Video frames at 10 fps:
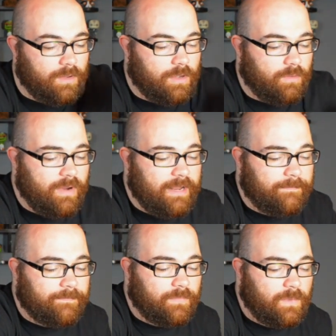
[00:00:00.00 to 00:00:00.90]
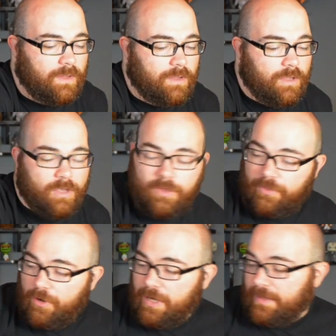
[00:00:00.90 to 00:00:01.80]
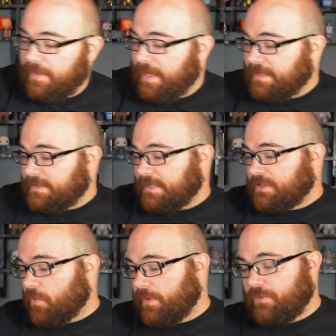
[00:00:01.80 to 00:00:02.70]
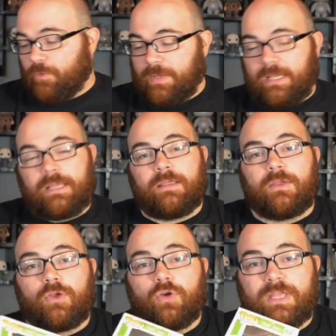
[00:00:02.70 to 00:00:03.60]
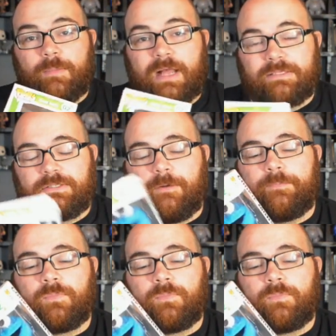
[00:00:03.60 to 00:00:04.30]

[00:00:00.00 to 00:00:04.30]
Alright. Third on the list is going to be Cookie Monster.